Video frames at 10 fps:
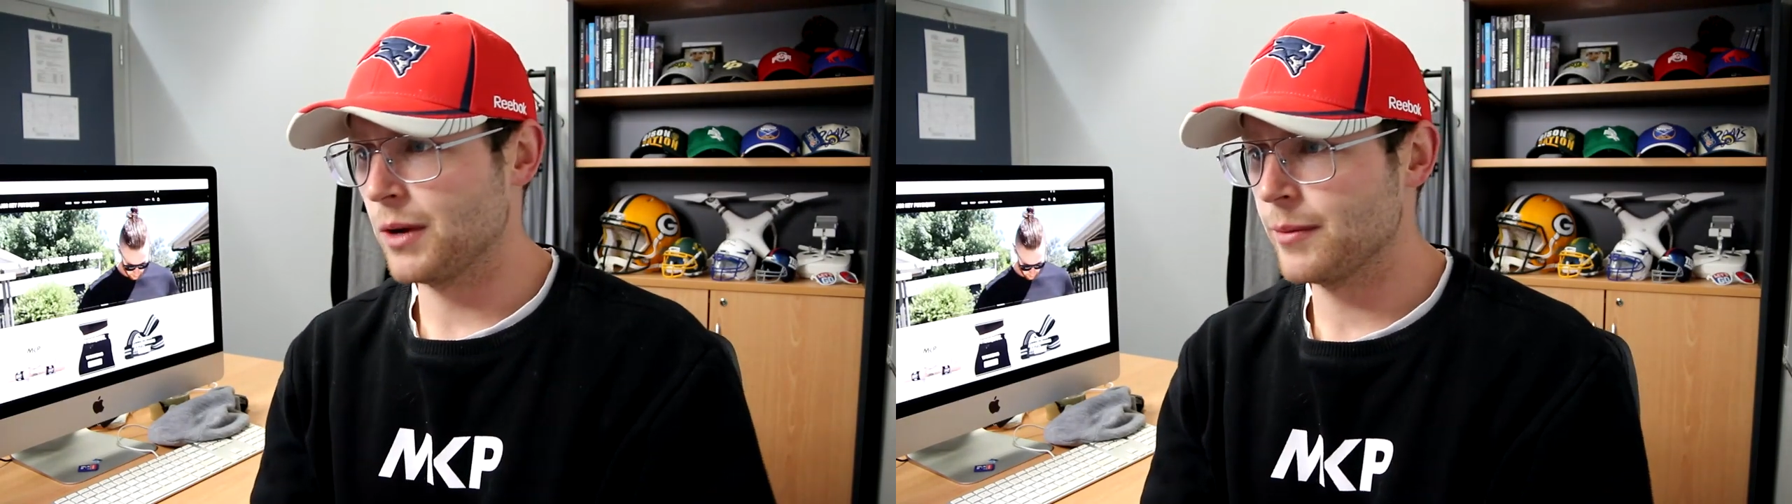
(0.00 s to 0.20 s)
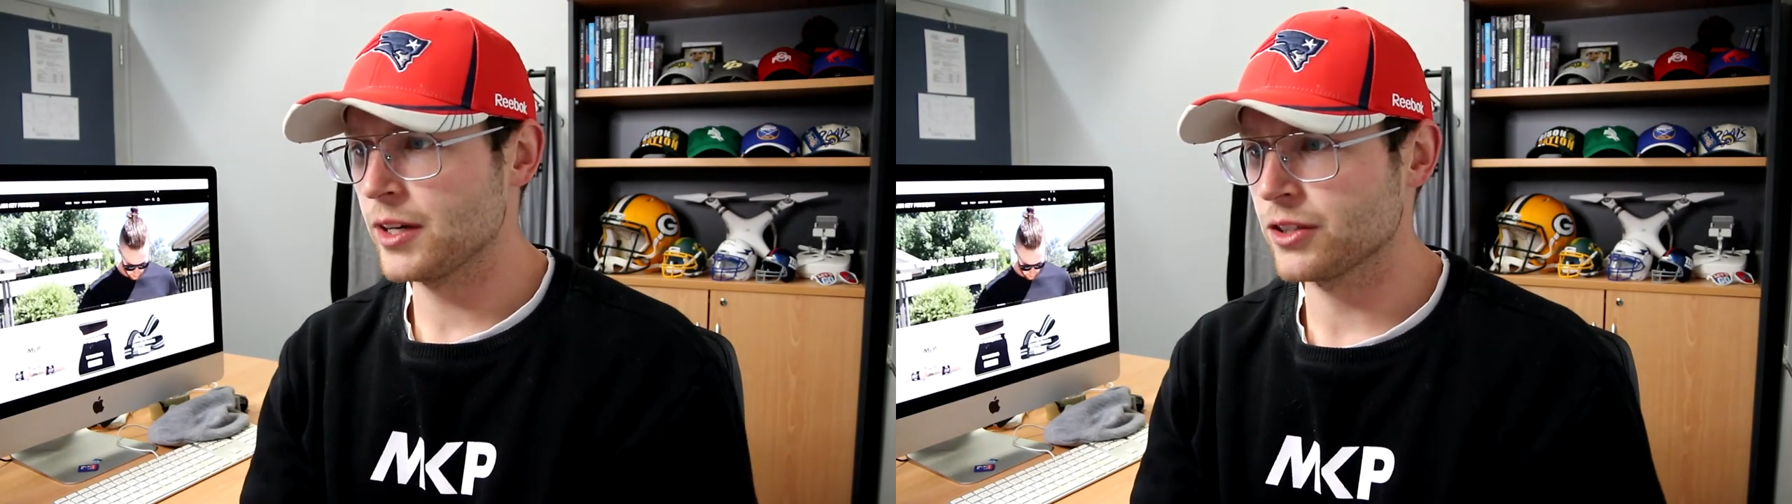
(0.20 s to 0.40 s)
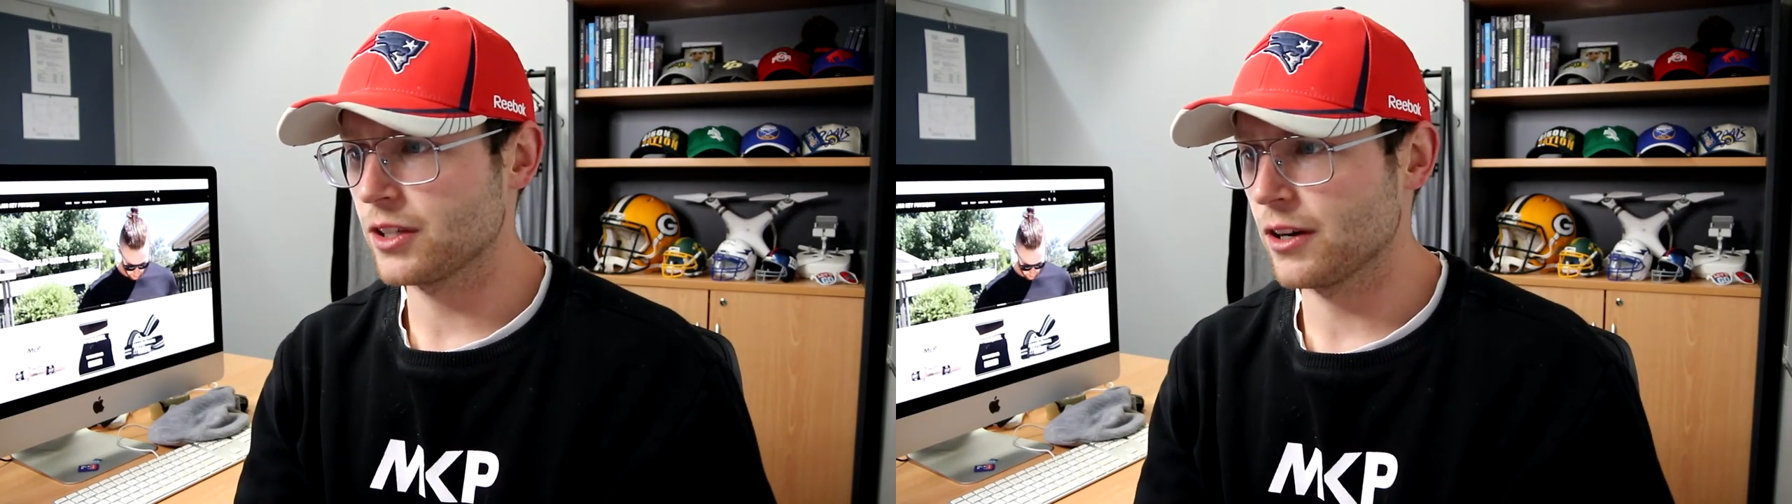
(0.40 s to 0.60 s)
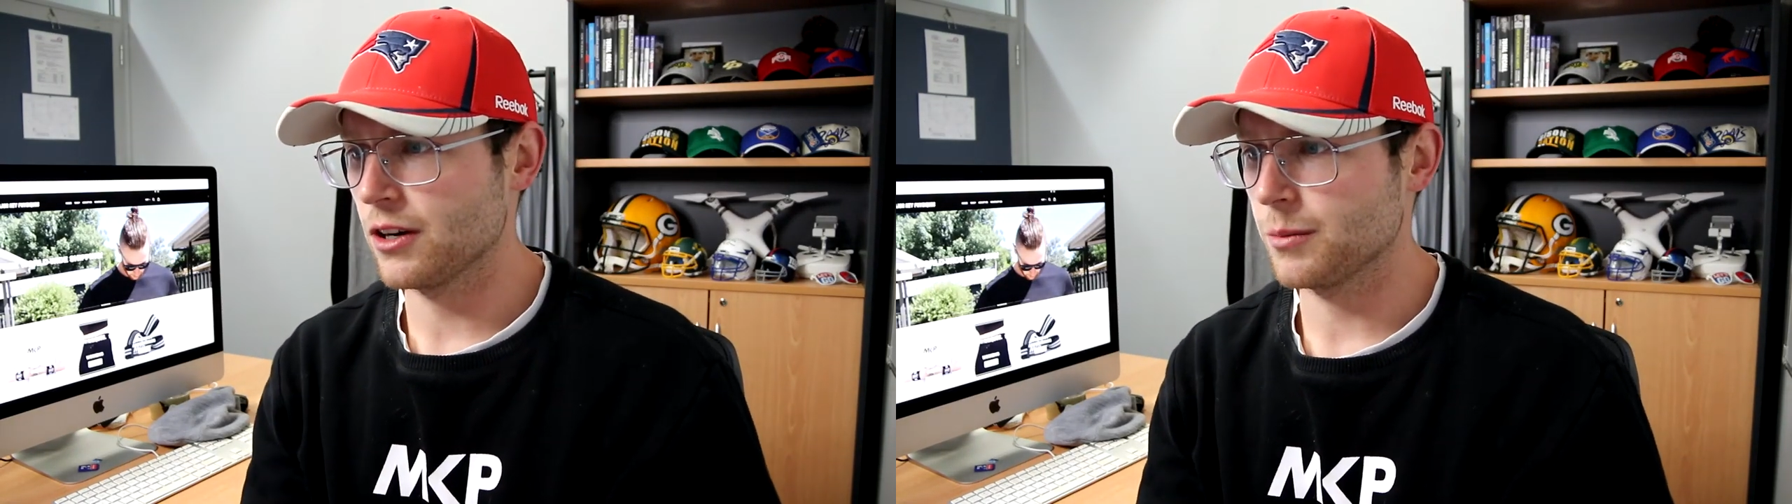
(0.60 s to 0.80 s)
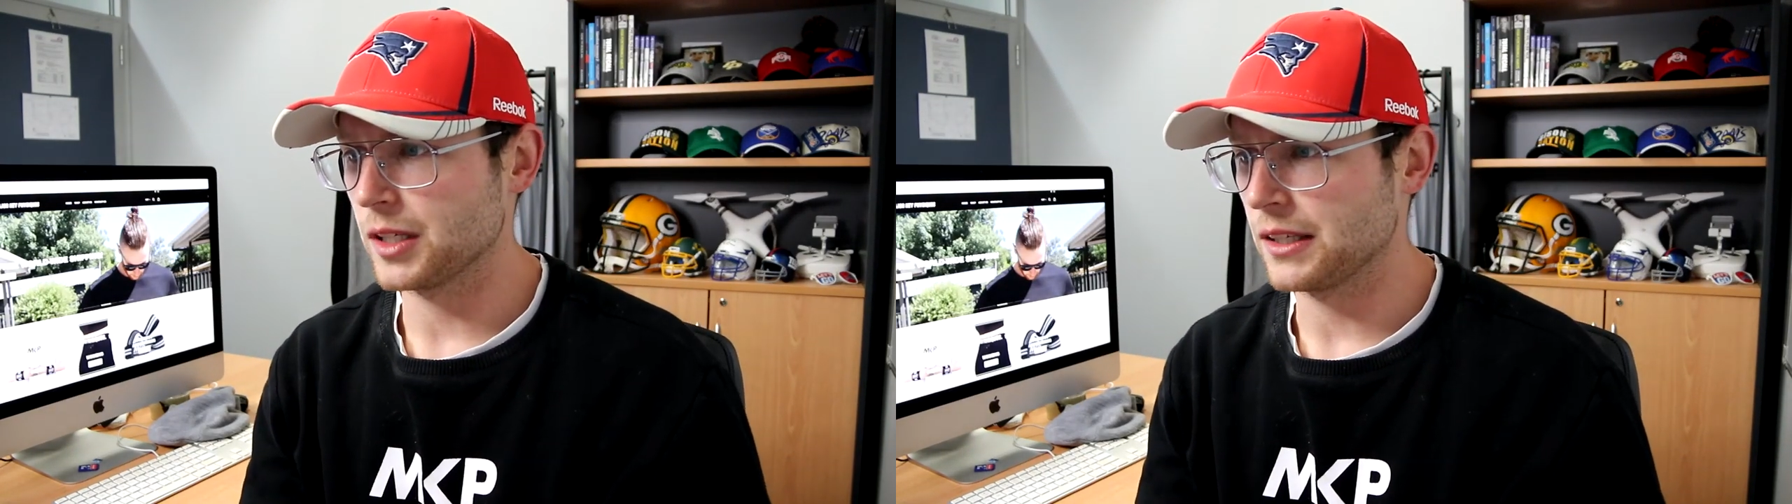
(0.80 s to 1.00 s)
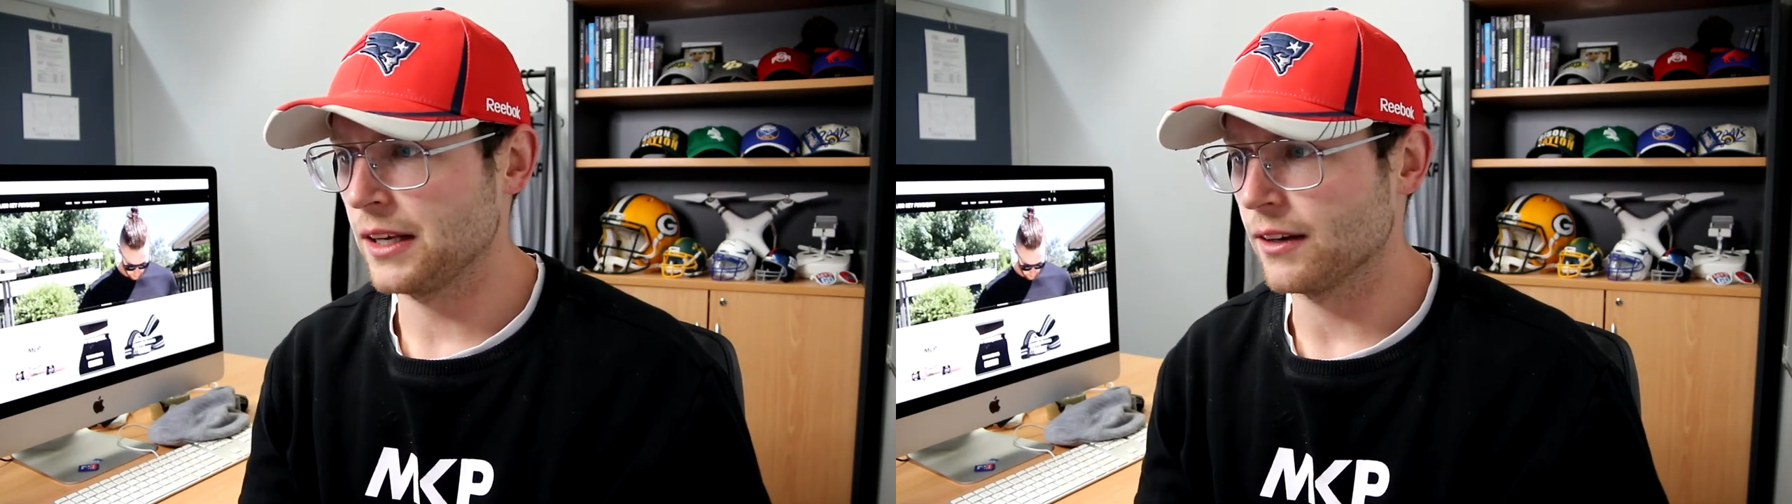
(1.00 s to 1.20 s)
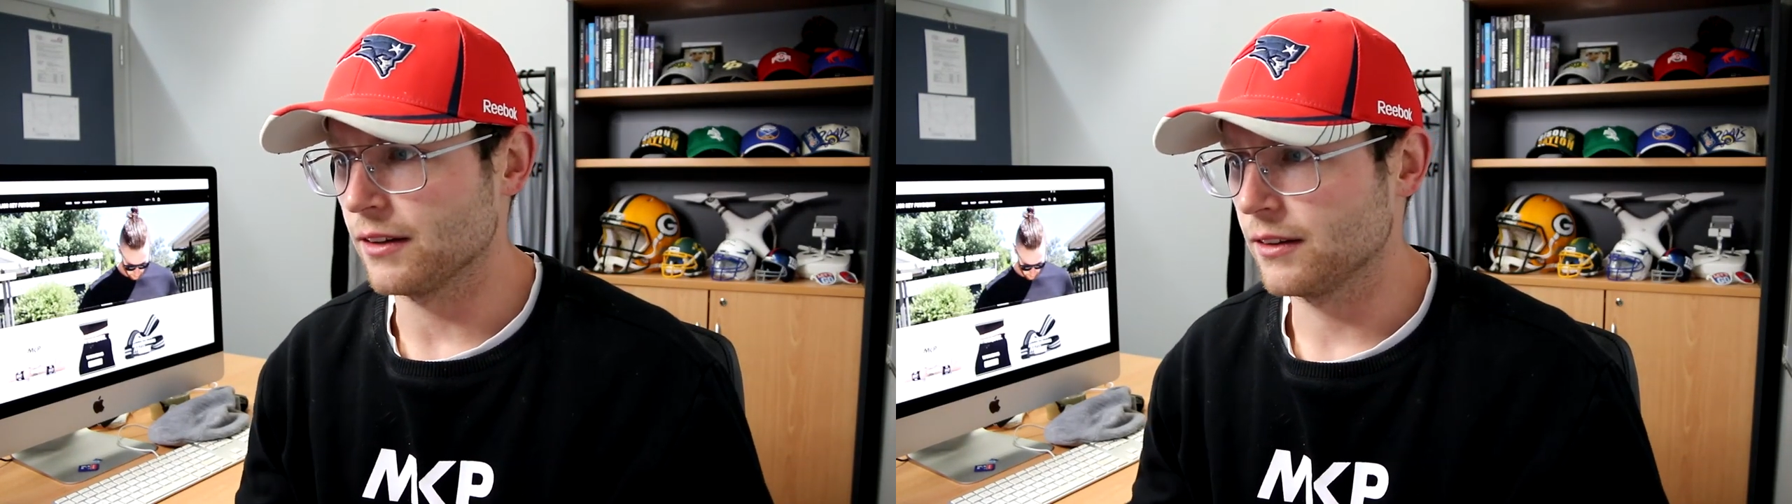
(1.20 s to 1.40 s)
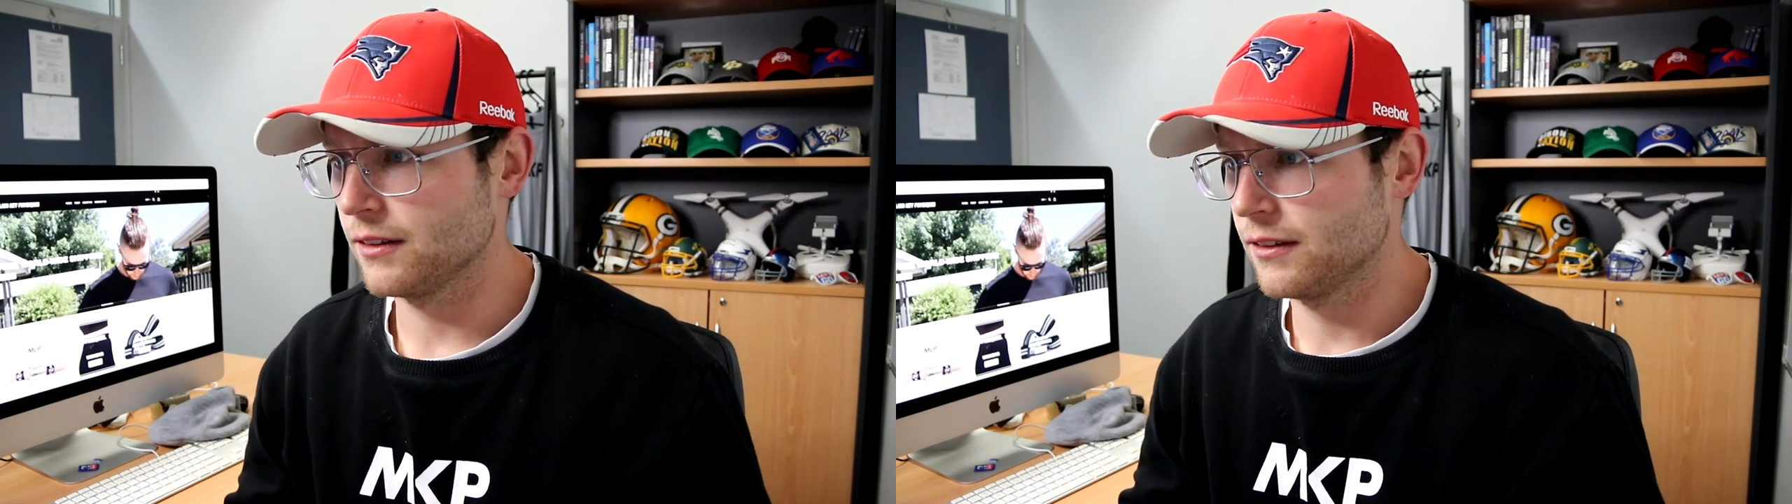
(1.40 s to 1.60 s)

Maybe I should go home and get it.